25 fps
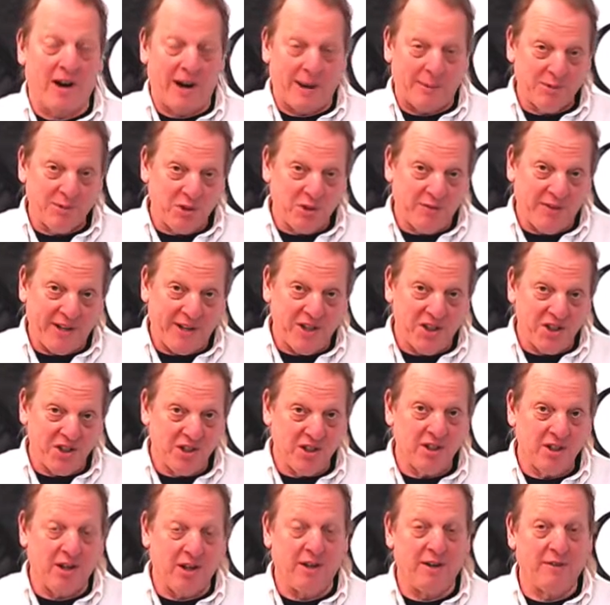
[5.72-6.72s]

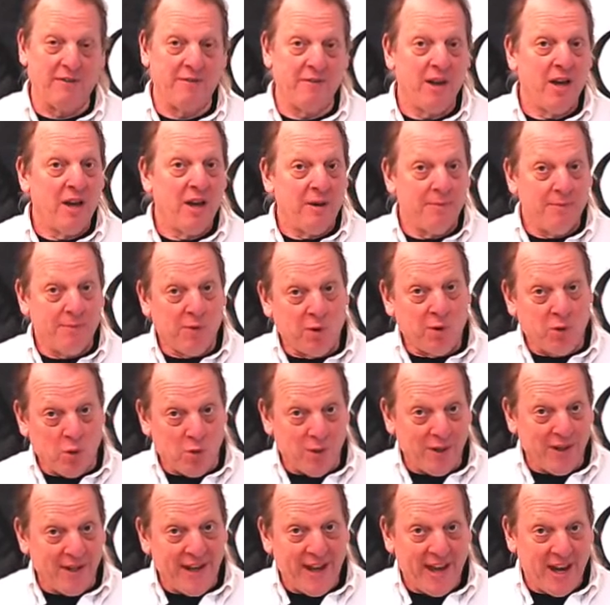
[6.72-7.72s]
observation of
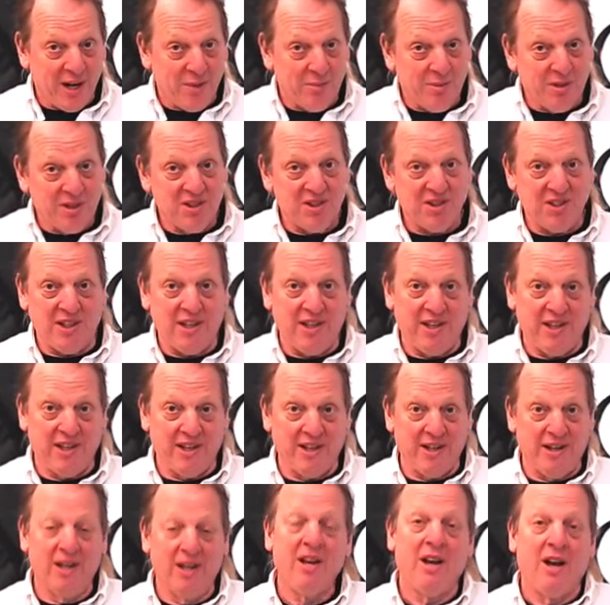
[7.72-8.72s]
growing cannabis
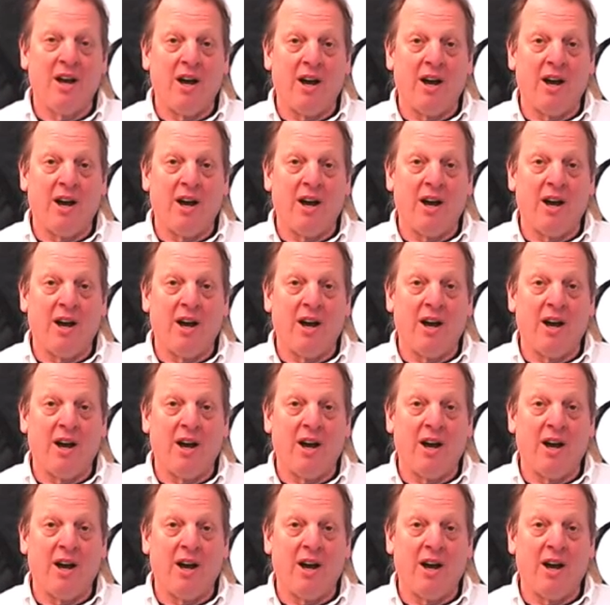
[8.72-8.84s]
in